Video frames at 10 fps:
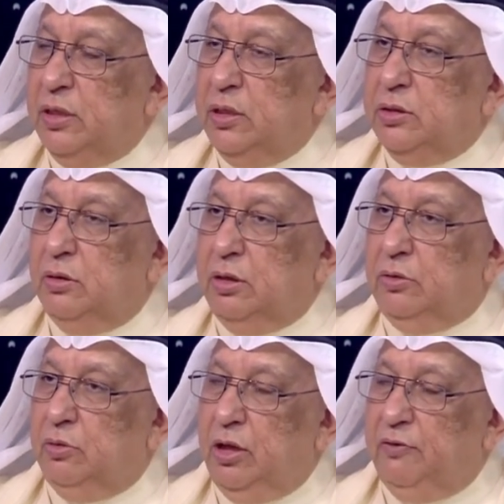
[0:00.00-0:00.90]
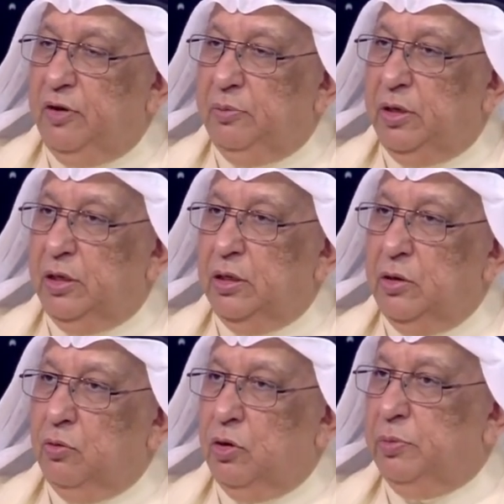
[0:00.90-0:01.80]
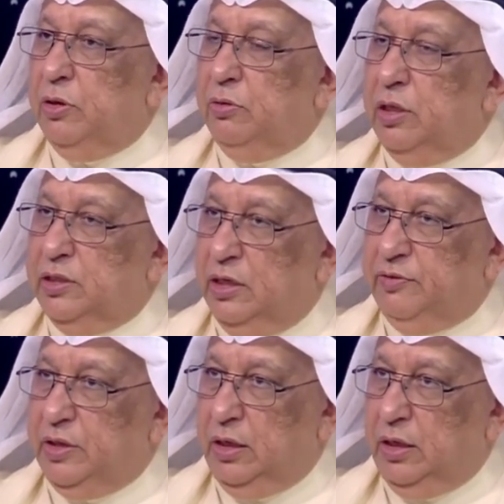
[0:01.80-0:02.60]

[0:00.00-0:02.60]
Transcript: so that their family will be on the safe side.